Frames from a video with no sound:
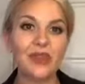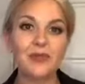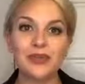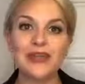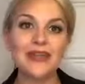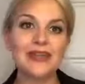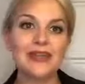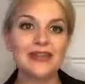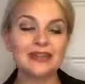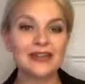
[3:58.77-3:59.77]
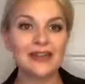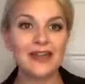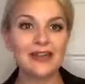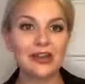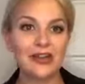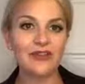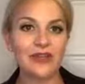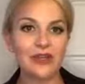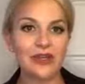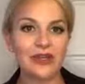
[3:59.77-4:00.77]
breathing and getting of
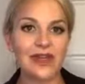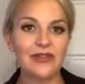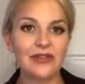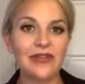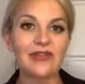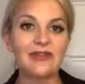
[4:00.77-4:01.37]
that oil out,